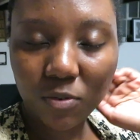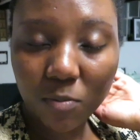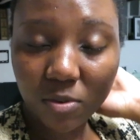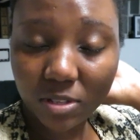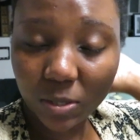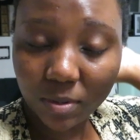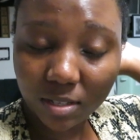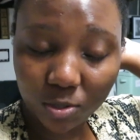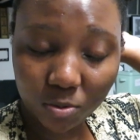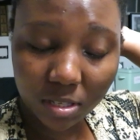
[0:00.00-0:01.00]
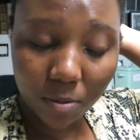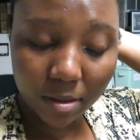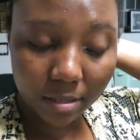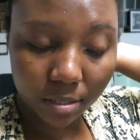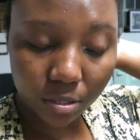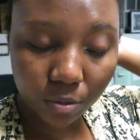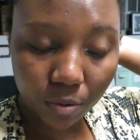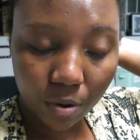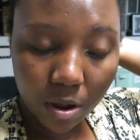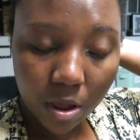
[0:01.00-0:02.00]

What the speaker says: an almost 7 so